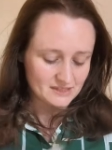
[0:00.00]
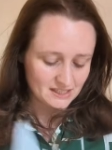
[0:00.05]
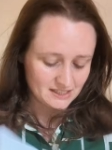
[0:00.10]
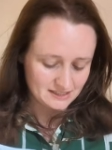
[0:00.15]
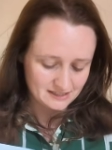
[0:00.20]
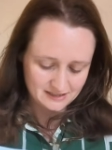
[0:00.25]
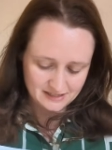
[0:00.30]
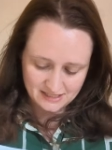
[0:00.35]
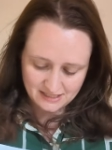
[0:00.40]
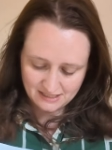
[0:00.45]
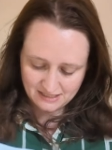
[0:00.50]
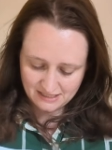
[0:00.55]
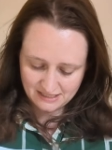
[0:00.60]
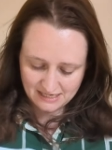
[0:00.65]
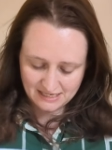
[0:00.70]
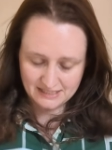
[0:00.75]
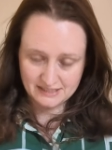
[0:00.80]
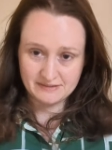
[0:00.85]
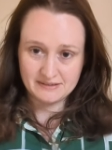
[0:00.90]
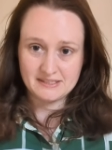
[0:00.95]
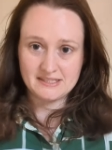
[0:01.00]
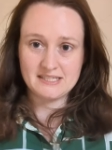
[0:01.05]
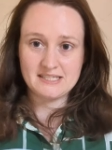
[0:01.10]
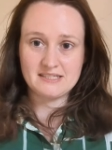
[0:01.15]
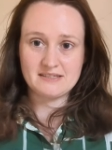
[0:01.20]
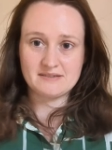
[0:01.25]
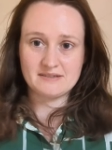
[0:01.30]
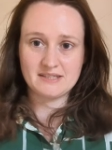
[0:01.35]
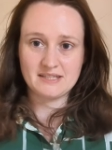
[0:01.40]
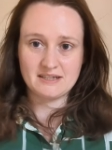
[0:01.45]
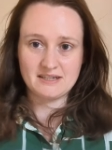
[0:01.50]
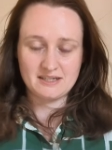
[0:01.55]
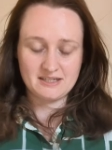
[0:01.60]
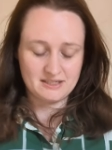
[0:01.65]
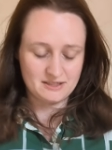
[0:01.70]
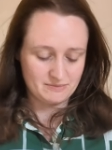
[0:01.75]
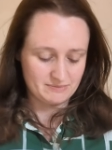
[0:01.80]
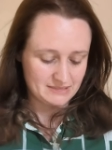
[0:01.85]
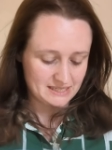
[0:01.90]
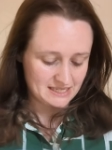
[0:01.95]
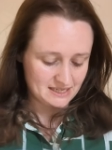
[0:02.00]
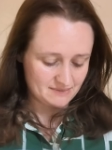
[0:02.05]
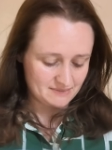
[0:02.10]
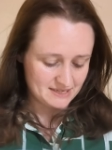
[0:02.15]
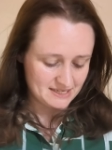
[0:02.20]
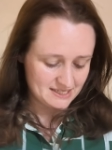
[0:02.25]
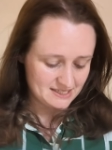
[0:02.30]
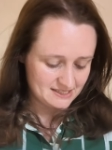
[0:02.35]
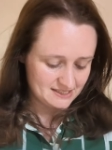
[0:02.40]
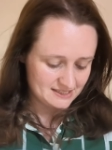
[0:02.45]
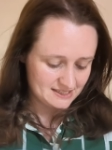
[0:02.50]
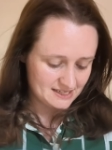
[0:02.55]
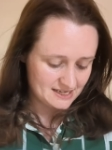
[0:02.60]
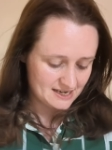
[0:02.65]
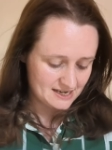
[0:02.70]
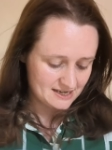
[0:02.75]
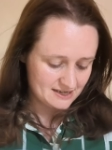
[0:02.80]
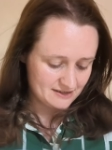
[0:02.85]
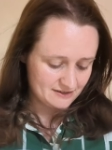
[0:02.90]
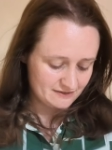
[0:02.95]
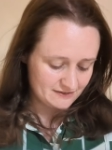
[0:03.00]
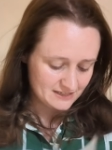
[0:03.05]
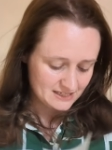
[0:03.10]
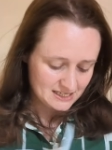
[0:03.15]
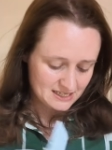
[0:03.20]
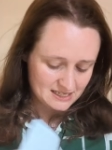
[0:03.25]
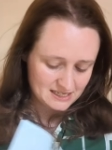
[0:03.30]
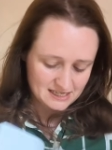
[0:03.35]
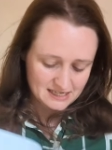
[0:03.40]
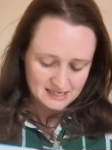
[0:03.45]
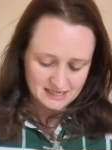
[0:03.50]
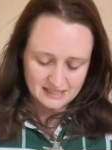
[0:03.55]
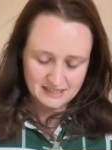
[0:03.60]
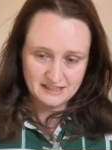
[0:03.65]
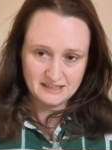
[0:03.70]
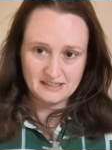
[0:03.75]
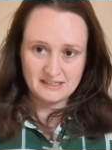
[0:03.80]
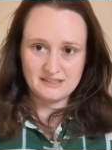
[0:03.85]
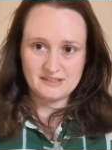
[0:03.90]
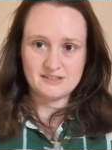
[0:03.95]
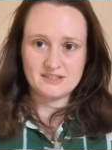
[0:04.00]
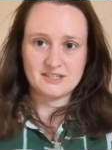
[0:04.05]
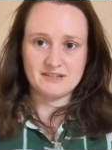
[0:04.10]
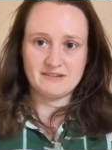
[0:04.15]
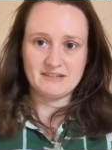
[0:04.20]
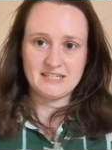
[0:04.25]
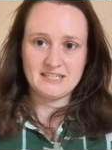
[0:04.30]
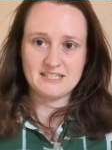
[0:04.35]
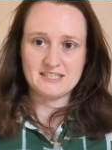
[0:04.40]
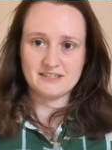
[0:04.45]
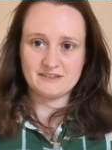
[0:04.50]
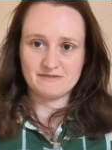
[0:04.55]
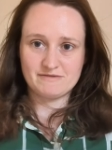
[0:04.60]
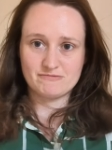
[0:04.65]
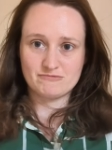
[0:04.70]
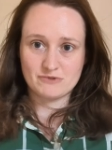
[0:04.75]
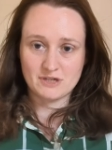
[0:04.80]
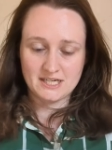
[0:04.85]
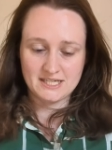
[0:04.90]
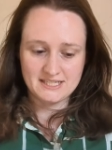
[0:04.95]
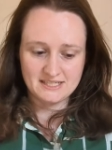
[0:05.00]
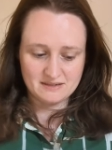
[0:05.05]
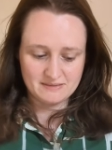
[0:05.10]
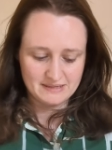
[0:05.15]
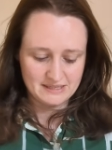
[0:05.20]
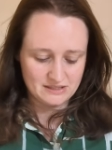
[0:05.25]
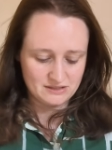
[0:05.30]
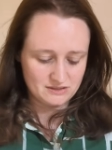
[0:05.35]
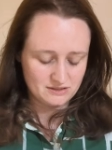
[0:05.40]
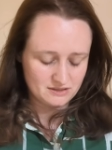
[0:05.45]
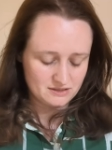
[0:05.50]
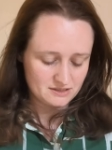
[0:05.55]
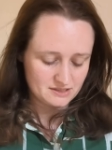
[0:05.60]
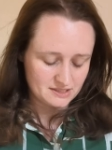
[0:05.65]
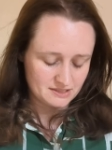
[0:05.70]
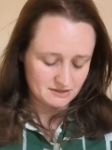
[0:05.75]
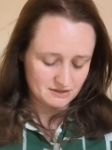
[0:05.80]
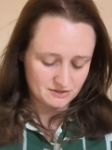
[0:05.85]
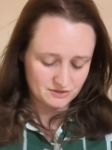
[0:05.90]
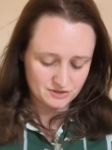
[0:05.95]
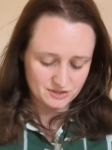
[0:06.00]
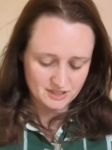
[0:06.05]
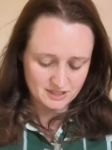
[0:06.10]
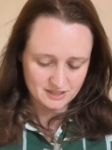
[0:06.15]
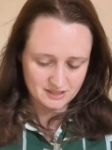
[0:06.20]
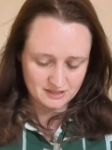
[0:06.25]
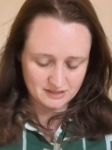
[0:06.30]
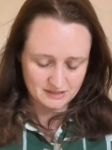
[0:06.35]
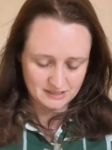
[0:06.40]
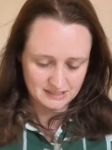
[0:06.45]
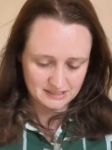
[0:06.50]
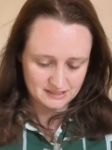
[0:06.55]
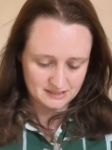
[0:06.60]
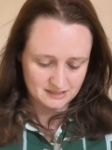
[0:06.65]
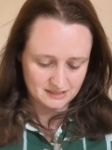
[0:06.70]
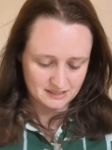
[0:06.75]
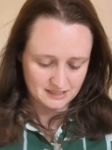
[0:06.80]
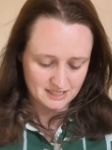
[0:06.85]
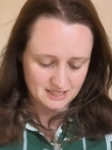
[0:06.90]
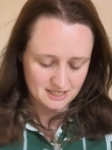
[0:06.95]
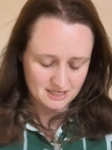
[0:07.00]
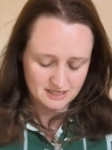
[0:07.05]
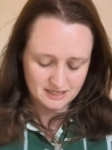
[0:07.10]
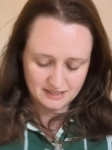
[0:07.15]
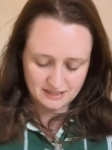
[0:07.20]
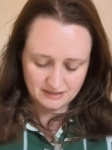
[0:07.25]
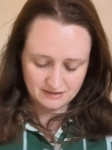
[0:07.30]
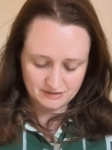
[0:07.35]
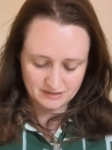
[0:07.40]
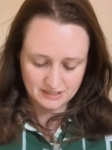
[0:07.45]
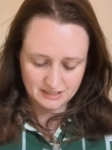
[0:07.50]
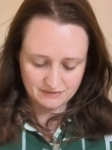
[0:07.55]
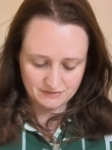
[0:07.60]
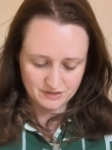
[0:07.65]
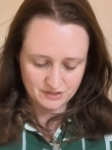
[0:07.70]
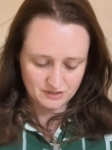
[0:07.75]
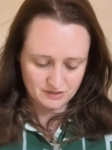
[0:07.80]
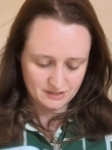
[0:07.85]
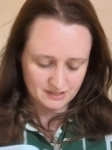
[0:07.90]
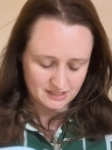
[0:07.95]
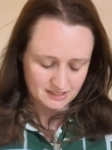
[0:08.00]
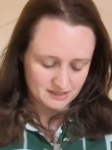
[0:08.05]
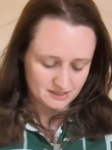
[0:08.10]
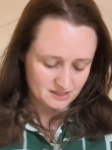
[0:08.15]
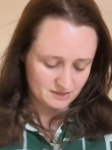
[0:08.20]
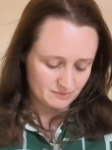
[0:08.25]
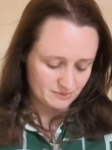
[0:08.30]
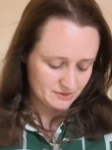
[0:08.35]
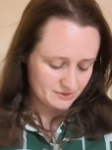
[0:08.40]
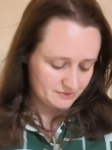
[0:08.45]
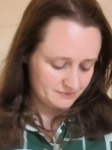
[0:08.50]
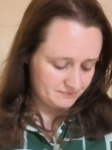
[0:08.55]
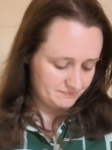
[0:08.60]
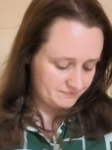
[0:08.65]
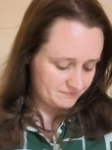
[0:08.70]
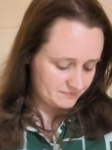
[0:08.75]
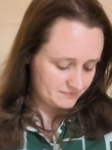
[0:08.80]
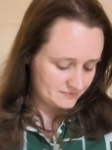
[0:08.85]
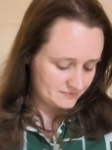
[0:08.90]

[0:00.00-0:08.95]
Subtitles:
And I think, yeah, so these are the only 2 blank pages I have. And then these 2 I need to write a bit on. So I'll try and do these tonight, and then I'll just have 2 to catch up on.